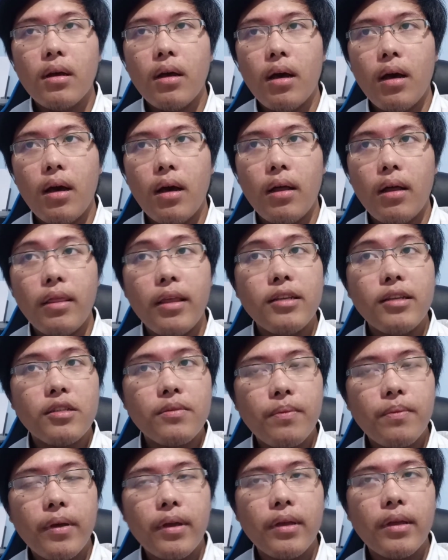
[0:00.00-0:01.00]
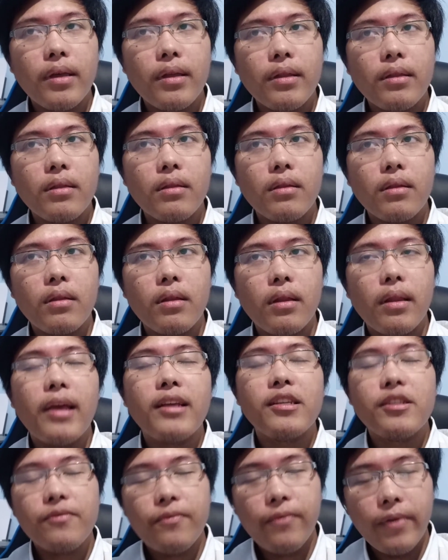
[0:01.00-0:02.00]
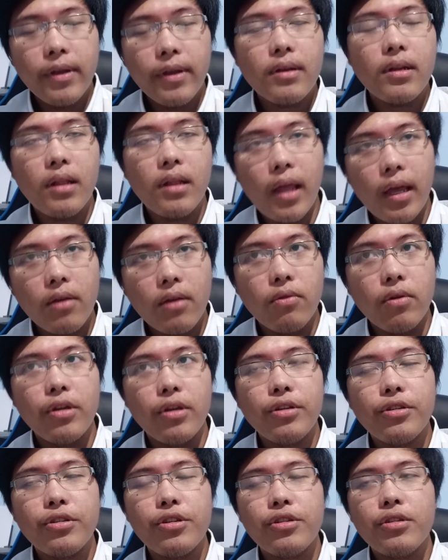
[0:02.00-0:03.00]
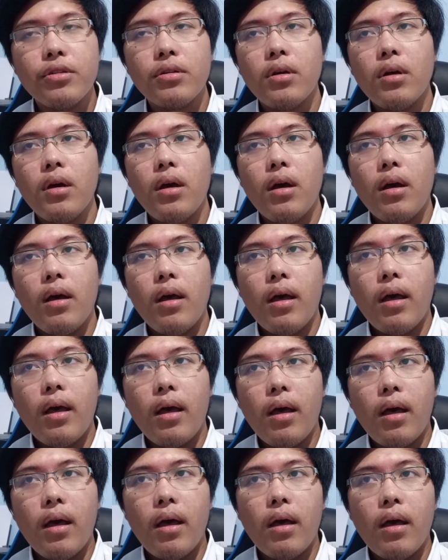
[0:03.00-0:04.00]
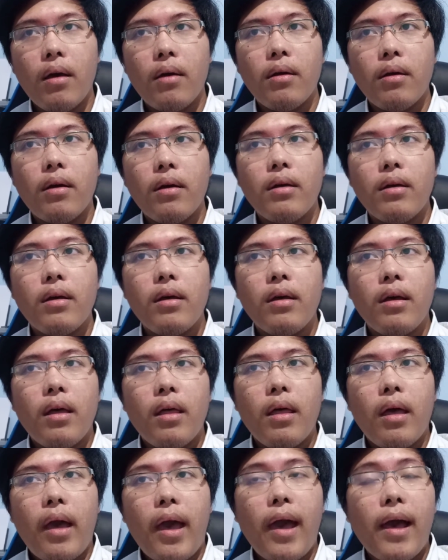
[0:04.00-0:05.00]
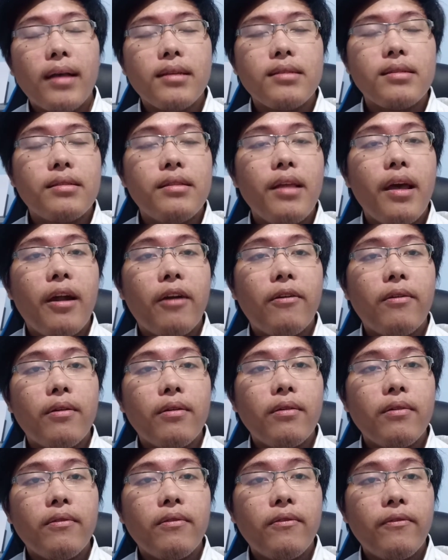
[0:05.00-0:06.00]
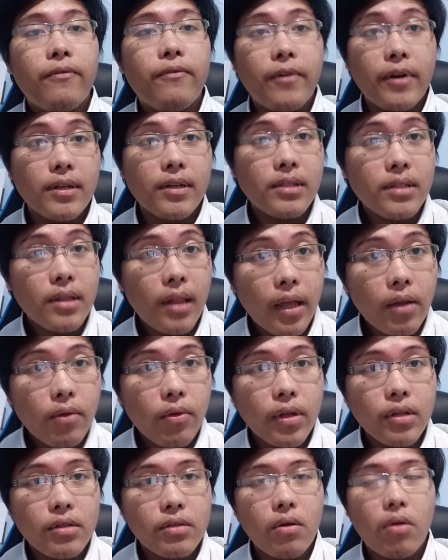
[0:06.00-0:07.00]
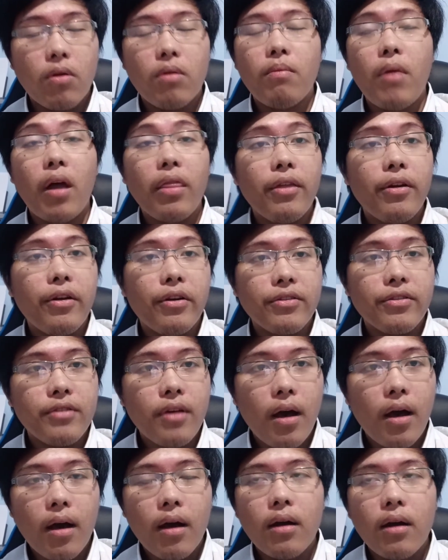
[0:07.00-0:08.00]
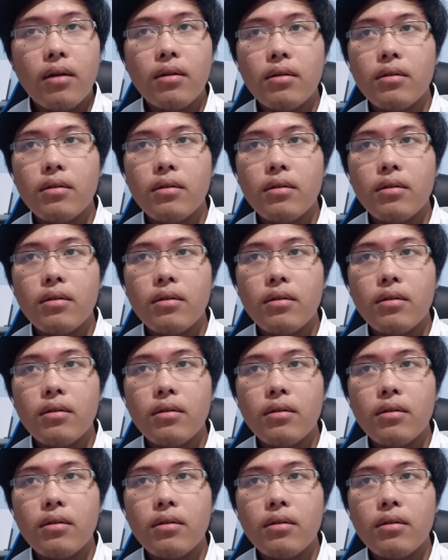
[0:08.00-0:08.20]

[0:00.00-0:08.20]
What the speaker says: They speak the language as their first language or mother tongue.